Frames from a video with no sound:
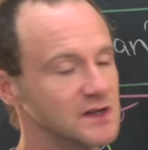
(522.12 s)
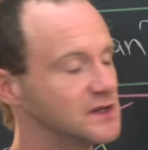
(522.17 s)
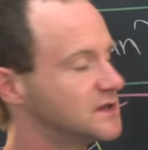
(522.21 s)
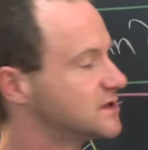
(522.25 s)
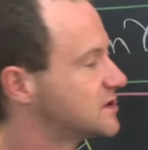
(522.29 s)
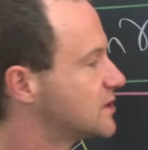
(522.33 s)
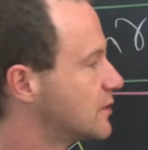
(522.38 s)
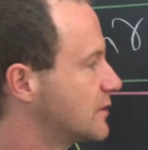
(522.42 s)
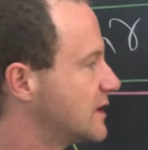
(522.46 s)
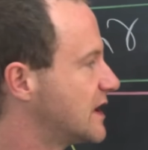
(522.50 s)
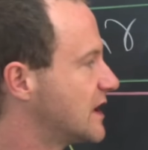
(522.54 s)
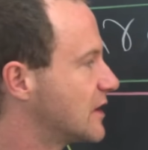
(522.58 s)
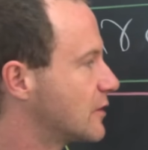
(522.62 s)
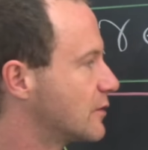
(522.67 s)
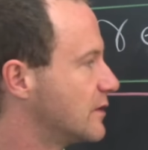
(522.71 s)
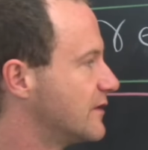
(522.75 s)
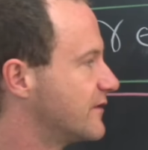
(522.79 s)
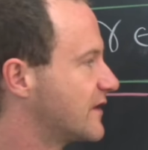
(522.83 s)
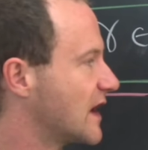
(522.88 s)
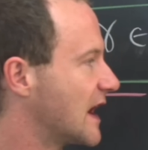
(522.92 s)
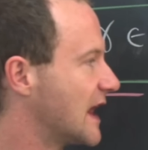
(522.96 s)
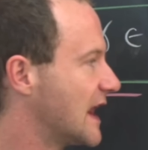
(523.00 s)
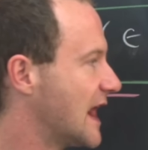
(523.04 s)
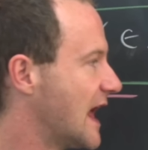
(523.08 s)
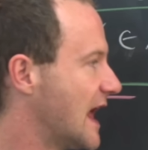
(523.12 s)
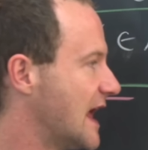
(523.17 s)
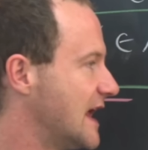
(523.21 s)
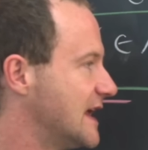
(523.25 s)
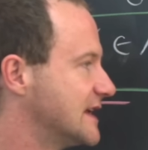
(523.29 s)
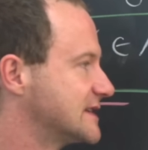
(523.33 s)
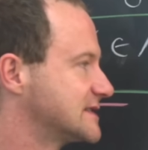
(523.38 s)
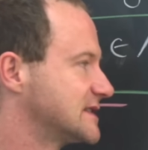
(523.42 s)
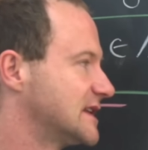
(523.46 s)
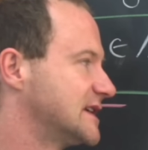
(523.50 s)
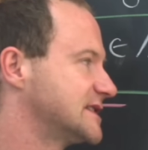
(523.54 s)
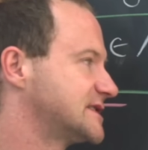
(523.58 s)
So here we've got A
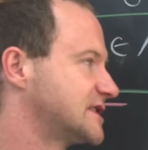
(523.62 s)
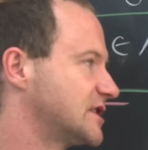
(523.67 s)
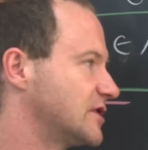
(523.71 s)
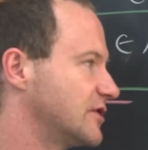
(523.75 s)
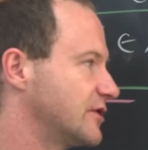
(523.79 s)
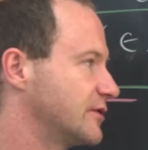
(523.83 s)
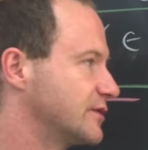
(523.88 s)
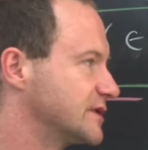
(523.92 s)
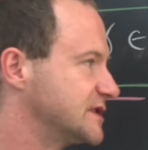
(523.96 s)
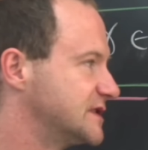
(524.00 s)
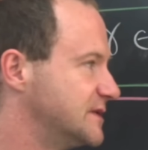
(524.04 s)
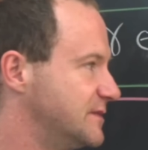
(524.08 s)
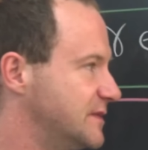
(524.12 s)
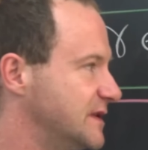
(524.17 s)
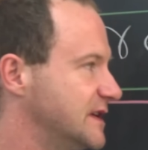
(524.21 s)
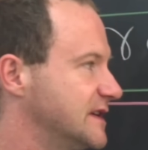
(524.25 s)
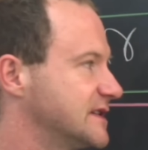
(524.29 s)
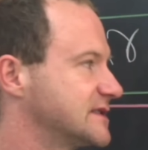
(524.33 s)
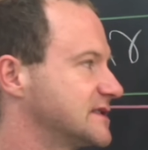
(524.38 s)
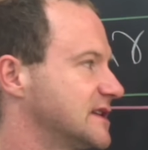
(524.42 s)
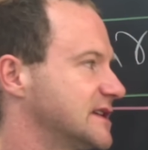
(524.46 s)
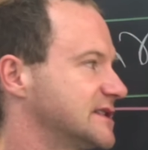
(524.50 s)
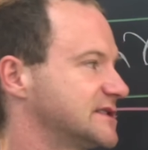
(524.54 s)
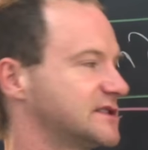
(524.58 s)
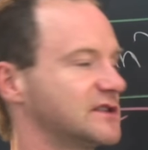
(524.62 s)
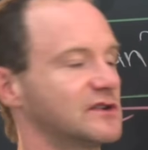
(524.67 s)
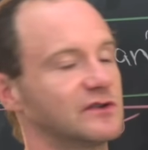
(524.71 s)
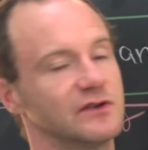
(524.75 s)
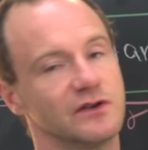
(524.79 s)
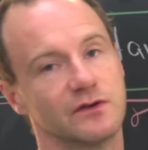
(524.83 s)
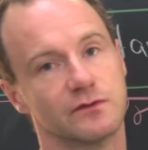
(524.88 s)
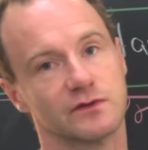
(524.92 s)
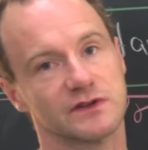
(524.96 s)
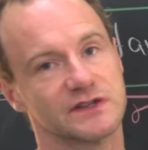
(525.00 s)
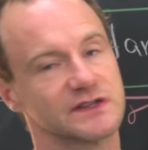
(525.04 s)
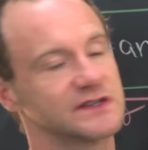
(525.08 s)
is less than or equal to B is less than or
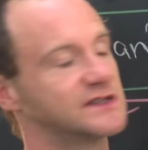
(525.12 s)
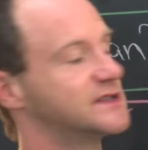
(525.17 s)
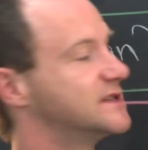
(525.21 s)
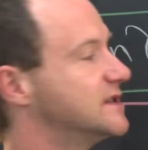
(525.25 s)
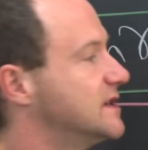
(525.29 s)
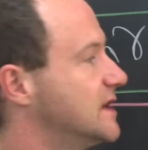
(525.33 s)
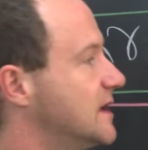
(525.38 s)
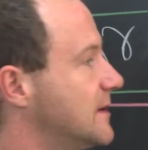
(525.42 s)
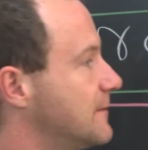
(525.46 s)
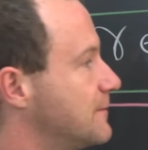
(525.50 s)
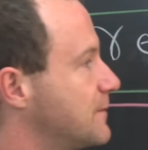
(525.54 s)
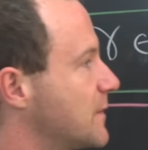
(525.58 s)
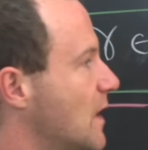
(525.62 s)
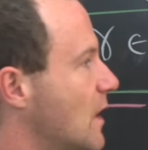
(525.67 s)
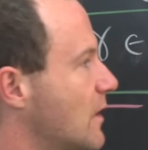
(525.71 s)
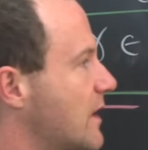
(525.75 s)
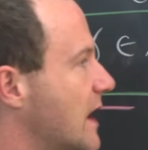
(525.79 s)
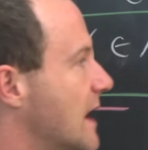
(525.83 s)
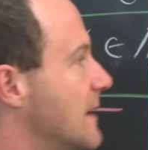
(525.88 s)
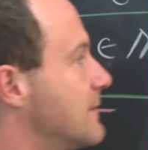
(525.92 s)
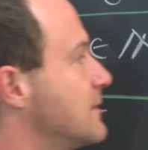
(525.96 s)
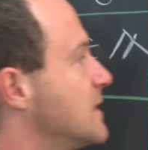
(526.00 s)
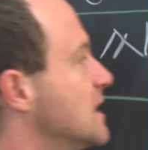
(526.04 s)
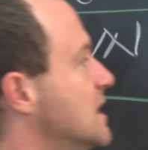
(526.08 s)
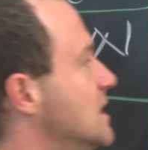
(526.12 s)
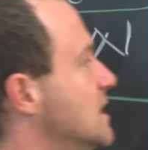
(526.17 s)
equal to C. Okay,